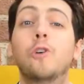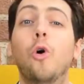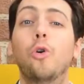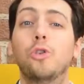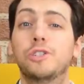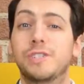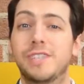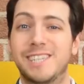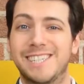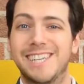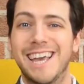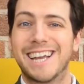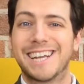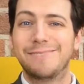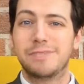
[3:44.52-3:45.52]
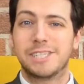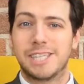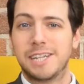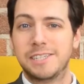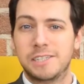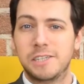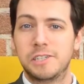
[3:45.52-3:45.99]
course, the
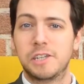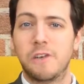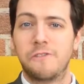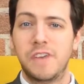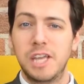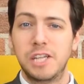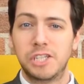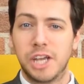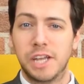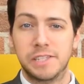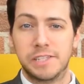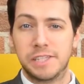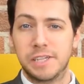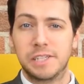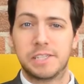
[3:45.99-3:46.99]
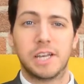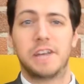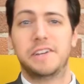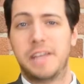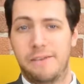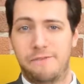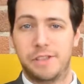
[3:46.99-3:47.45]
circumstances of each incident
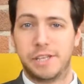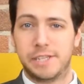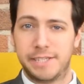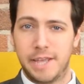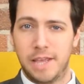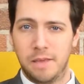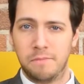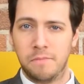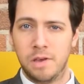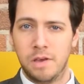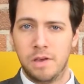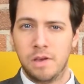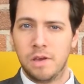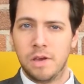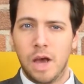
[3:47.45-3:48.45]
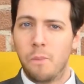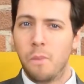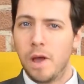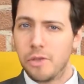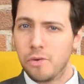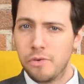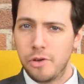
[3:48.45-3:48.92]
are never the same. And
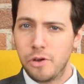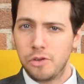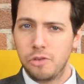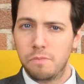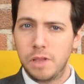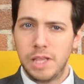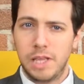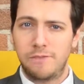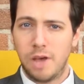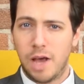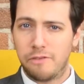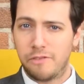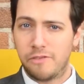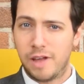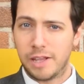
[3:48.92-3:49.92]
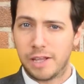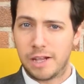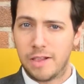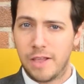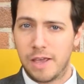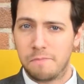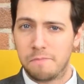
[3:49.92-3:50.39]
whether or not you believe you have a valid
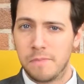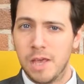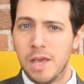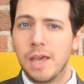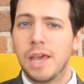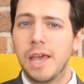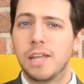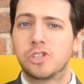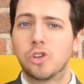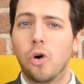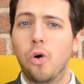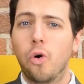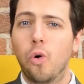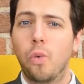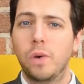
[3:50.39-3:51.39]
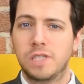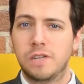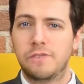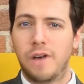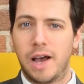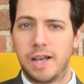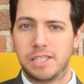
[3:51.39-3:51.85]
claim, it's always
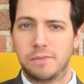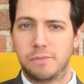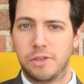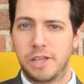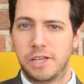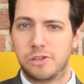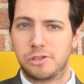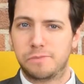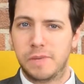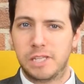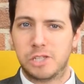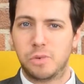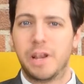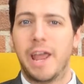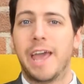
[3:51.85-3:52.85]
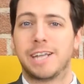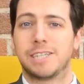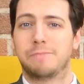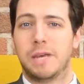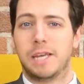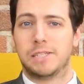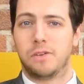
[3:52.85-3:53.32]
advisable that you speak to an
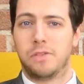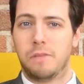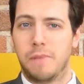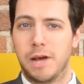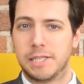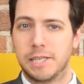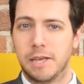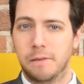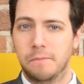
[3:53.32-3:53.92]
expert on the matter.